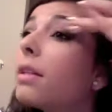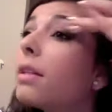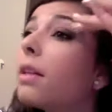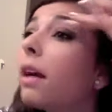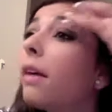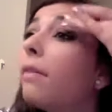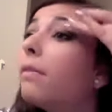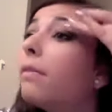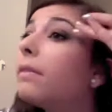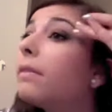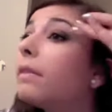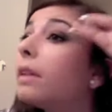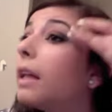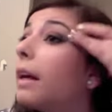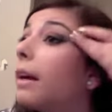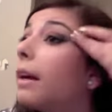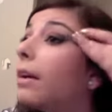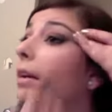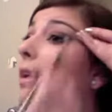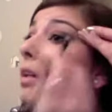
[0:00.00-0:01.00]
that
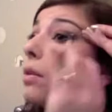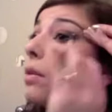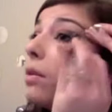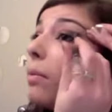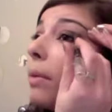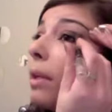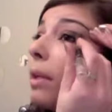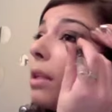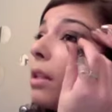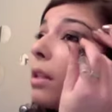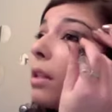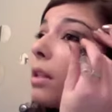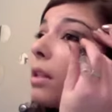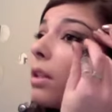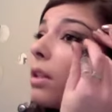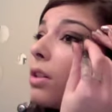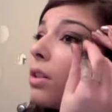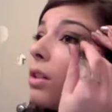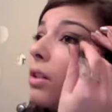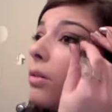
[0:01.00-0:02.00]
flare. That's what makes it
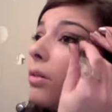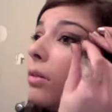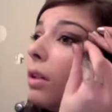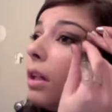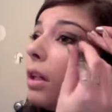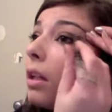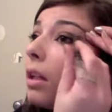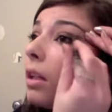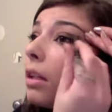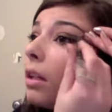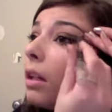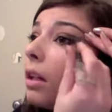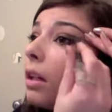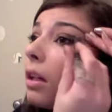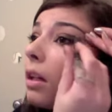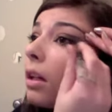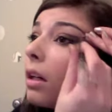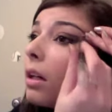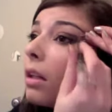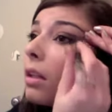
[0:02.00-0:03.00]
such a unique
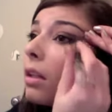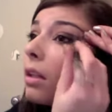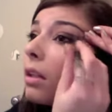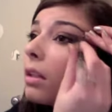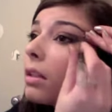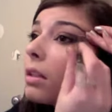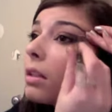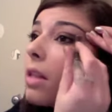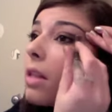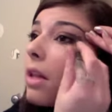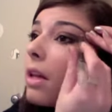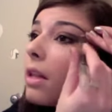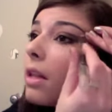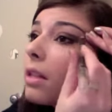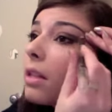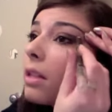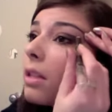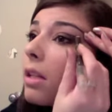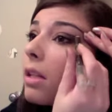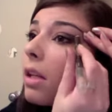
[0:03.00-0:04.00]
look, is this.